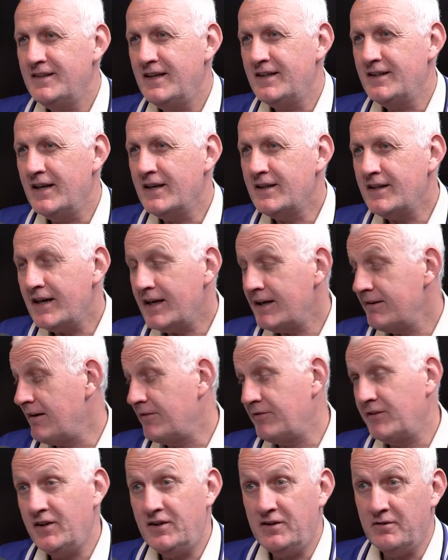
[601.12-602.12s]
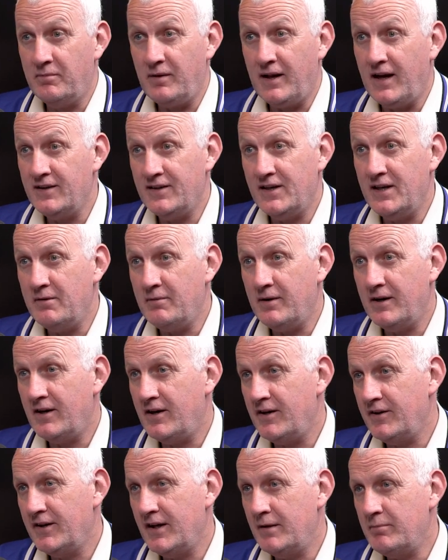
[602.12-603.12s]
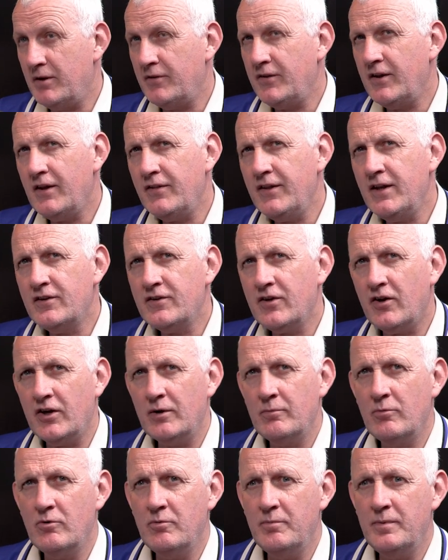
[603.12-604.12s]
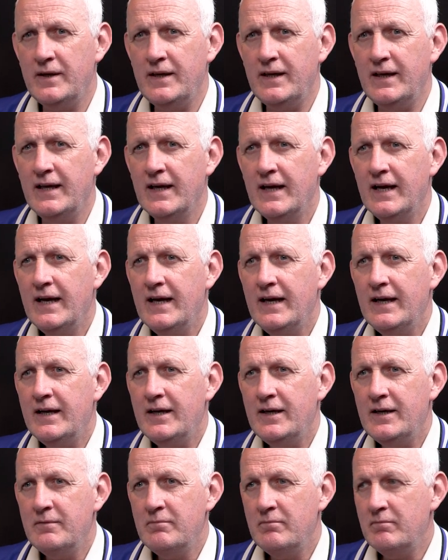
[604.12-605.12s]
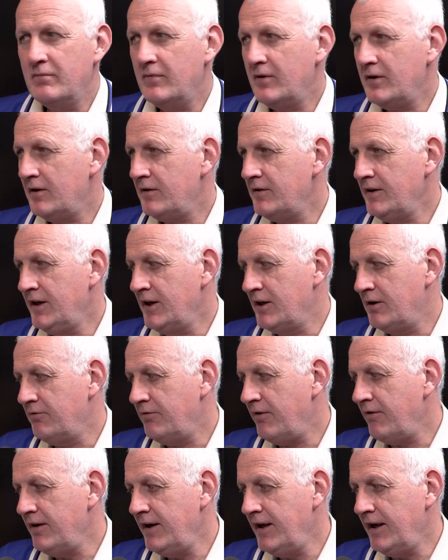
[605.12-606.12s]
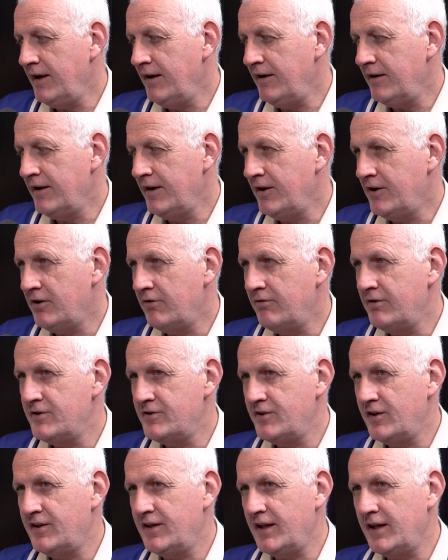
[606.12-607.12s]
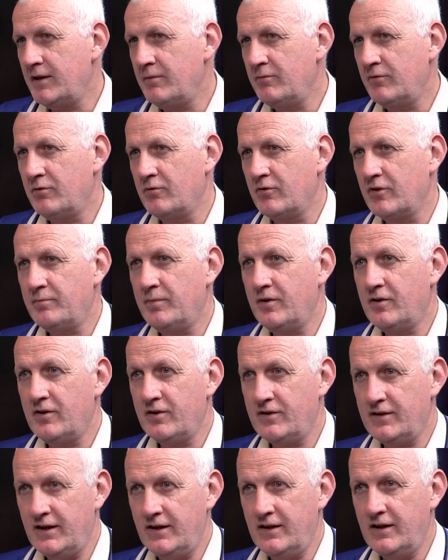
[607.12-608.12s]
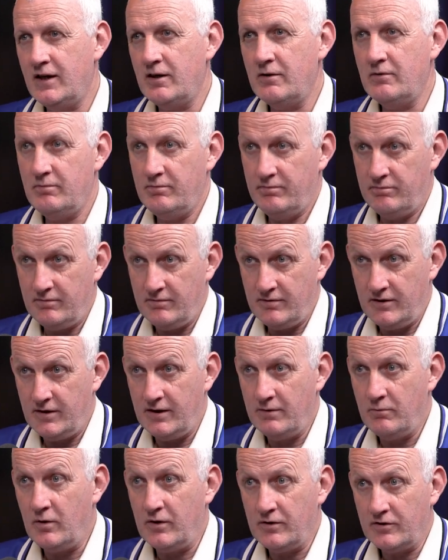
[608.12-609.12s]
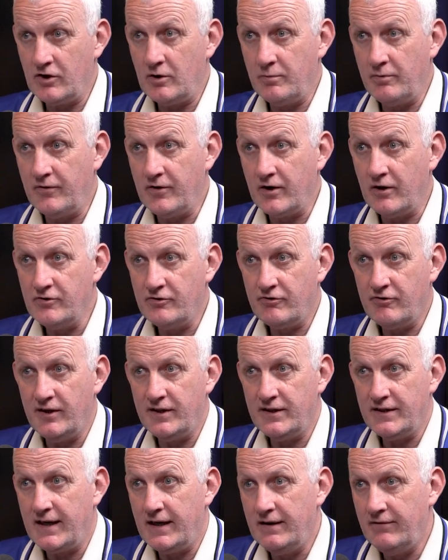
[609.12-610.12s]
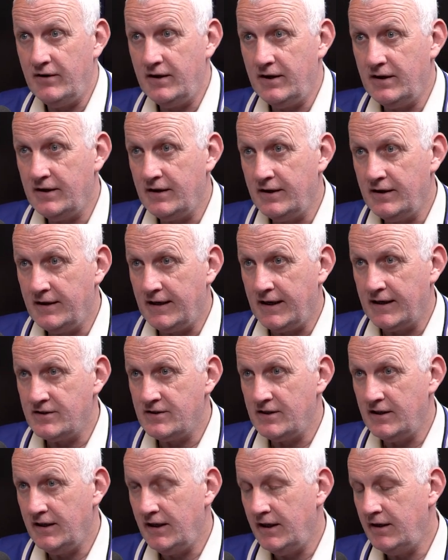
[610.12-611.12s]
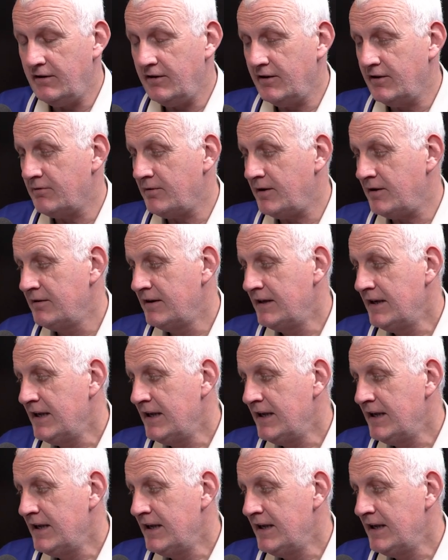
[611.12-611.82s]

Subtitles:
Yeah, they're going to have decent players anyway, aren't they? But I think Tottenham will be, very encouraged to send them to us because they know what type of coach Chris Davies actually is as well.